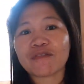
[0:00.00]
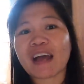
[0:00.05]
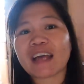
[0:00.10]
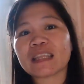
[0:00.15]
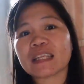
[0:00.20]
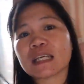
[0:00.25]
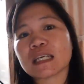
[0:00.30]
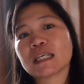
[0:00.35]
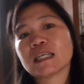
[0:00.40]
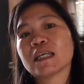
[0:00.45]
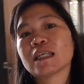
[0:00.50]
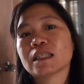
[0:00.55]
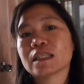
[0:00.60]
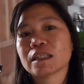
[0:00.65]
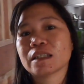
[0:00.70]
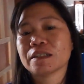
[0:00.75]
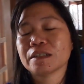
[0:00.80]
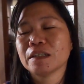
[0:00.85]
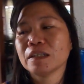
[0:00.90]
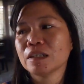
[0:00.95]
panic
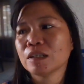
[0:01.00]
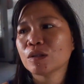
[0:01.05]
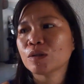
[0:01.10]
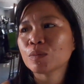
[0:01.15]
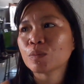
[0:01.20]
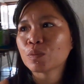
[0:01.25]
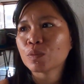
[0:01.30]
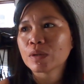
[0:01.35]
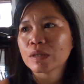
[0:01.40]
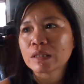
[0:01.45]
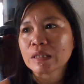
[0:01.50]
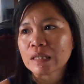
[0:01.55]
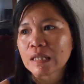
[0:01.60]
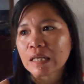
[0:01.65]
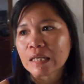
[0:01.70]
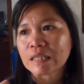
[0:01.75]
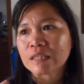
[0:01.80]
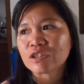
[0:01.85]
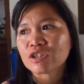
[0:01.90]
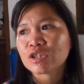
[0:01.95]
yesterday of what
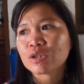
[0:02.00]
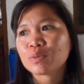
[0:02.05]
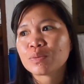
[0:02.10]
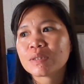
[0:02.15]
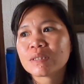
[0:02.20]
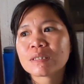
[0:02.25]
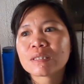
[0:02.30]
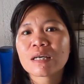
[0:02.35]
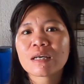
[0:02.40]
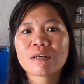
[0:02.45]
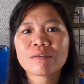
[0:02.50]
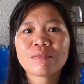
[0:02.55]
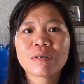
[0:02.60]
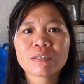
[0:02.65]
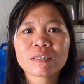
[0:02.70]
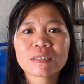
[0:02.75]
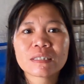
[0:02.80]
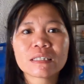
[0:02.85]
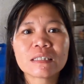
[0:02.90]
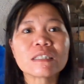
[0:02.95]
like she was have
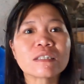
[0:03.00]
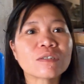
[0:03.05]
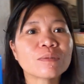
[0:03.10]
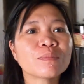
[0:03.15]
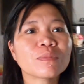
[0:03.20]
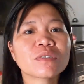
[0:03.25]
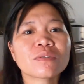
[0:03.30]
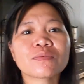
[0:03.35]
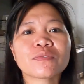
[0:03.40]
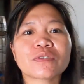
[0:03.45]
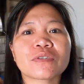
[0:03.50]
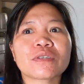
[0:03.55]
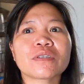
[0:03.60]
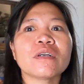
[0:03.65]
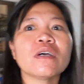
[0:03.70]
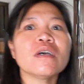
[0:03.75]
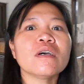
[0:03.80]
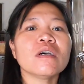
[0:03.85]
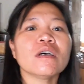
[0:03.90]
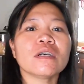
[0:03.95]
a symptoms for